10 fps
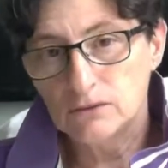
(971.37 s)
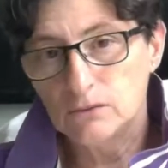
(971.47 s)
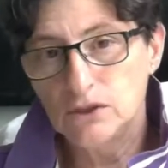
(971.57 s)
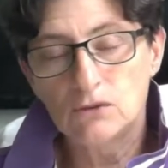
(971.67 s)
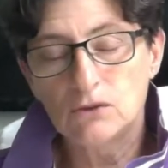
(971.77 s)

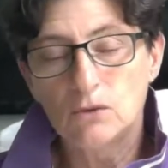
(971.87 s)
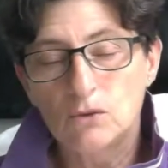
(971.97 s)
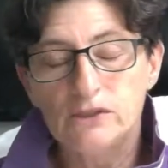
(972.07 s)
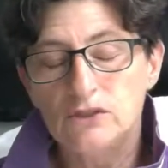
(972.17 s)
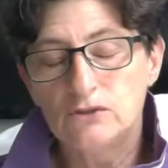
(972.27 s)
We don't know
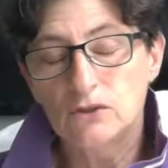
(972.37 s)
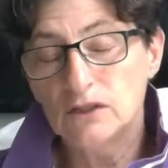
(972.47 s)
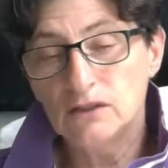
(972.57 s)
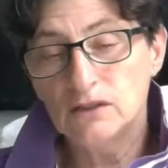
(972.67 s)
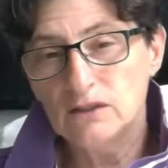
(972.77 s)
when she's going
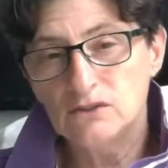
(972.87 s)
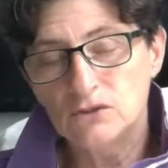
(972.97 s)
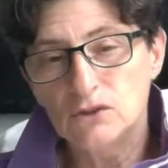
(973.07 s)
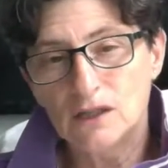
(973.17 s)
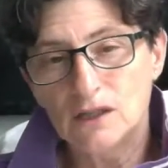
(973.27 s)
to die. So
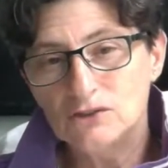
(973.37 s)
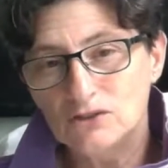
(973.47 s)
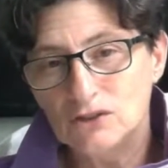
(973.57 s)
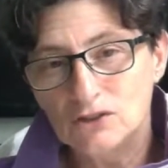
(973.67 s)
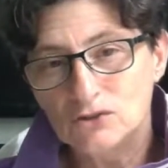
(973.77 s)
you can
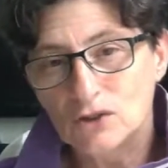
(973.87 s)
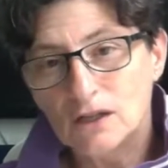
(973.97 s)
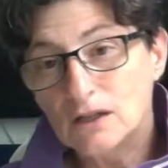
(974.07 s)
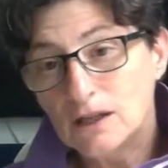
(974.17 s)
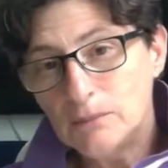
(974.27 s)
just enjoy
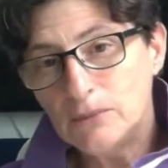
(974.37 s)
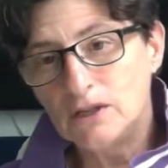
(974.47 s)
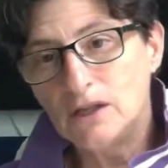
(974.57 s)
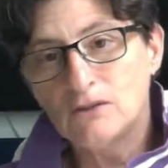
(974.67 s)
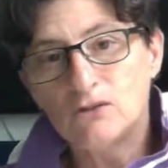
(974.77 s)
her
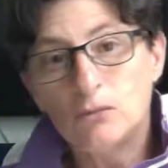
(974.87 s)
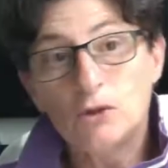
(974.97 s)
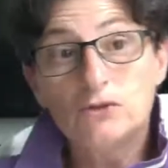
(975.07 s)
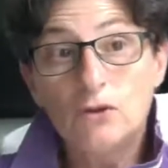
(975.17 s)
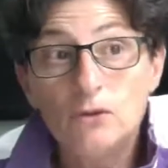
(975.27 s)
company. And from
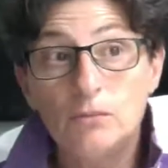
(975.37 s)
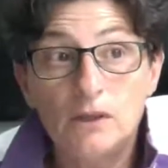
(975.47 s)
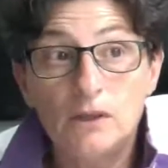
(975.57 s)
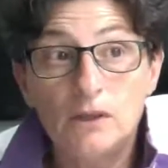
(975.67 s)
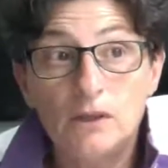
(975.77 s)

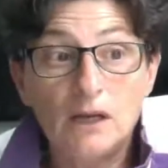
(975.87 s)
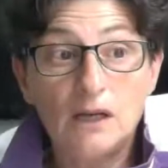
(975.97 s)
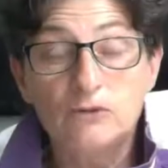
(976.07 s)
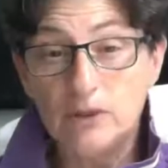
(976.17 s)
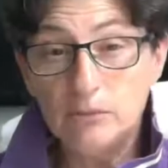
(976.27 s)
October up
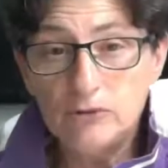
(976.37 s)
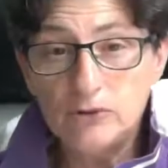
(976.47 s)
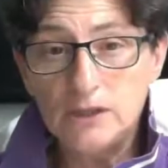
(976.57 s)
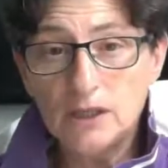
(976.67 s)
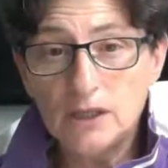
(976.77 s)
to
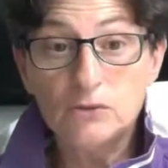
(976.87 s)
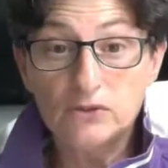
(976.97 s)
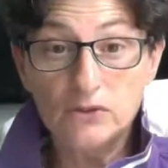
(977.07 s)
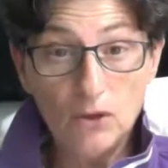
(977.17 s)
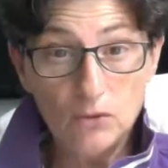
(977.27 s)
February, I
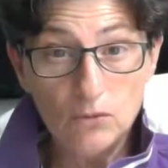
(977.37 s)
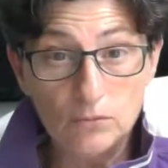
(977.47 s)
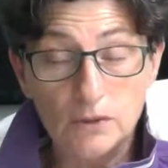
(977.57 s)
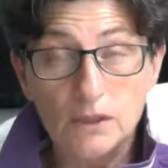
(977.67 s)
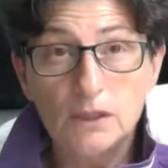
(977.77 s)
was at home.
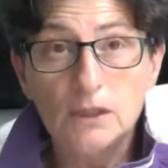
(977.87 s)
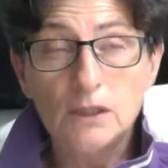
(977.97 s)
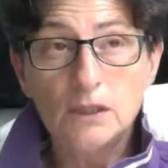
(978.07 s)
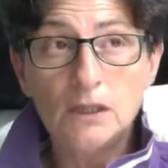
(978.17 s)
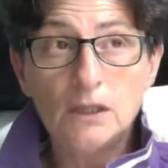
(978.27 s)

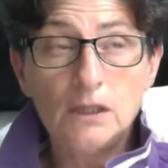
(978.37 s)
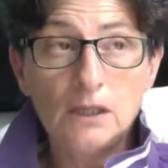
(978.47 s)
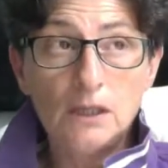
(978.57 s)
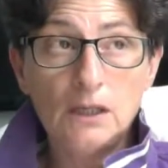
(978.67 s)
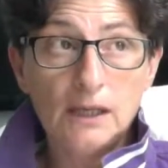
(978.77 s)

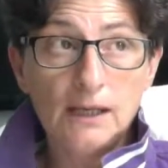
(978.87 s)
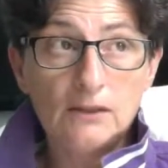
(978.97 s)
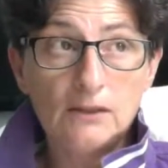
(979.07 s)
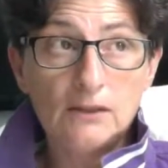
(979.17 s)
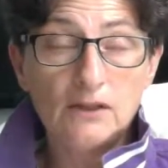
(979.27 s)

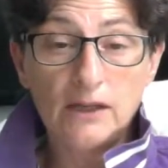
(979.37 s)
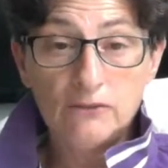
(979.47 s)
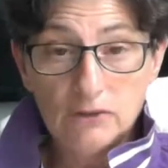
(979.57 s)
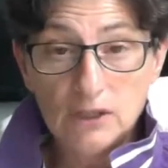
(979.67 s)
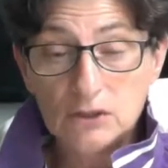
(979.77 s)
And I
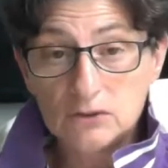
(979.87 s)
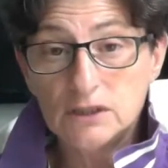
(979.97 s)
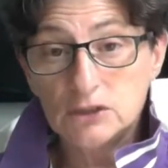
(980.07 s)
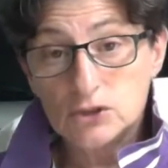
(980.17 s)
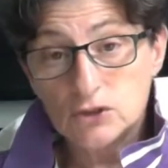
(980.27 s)
really could
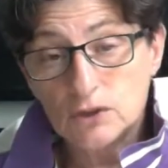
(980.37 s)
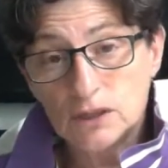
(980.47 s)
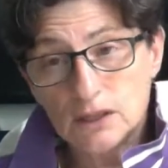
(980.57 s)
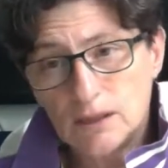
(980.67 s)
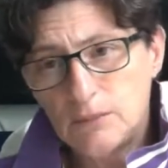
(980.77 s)
enjoy
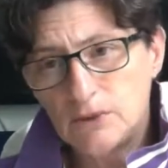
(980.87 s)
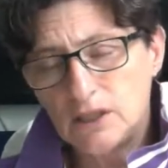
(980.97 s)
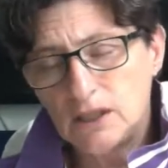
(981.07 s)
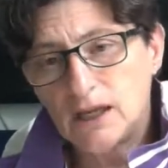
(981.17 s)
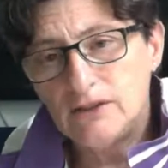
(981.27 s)
her
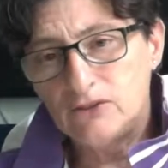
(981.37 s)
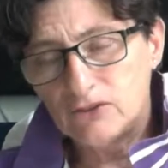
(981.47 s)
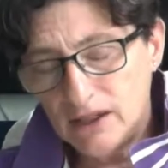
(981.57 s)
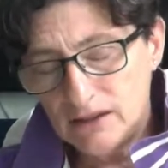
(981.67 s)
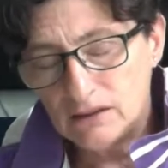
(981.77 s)
company. And I
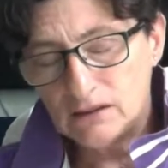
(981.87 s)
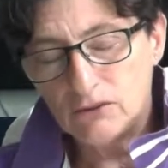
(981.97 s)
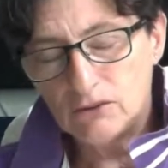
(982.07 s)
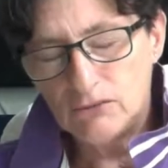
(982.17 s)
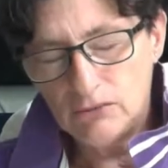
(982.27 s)

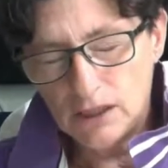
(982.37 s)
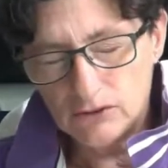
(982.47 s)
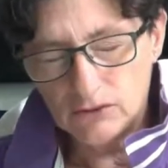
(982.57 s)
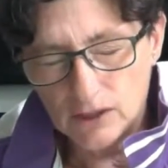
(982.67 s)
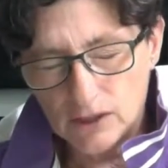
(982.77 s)
really
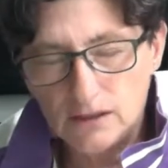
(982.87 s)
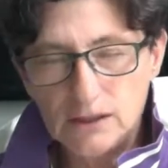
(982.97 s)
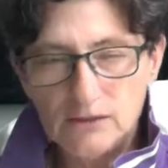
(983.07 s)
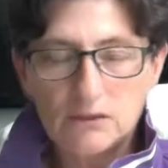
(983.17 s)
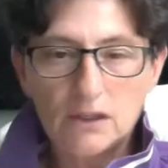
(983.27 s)
dreaded
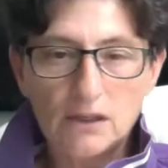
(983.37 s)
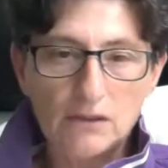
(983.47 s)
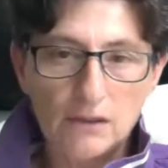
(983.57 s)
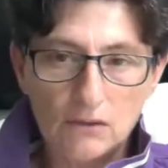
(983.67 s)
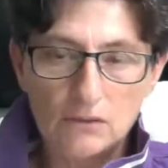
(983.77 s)
leaving
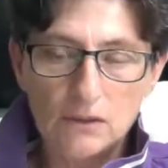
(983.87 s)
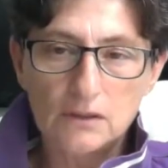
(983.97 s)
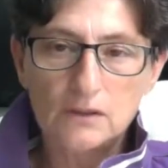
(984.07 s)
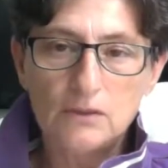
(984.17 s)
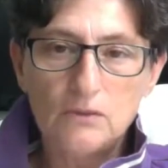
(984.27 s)
her alone
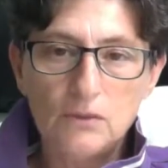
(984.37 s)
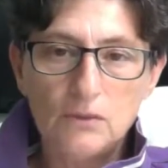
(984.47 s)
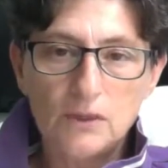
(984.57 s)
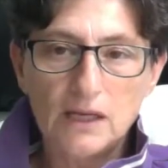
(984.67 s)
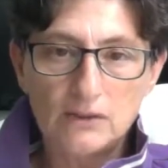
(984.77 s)
when
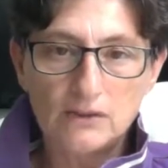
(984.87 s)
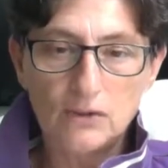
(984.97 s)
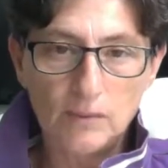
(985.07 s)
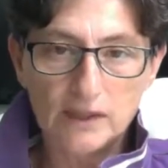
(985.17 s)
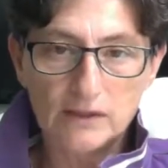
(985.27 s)
I had to
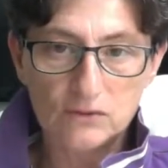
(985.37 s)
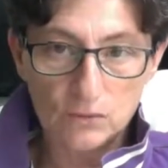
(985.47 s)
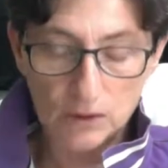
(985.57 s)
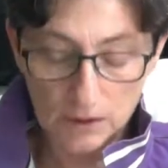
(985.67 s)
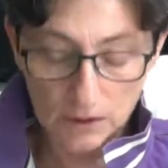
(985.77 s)
go back to
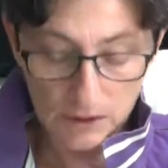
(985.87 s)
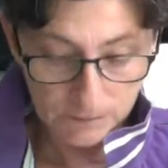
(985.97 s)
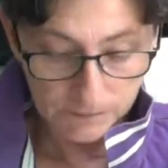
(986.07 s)
work.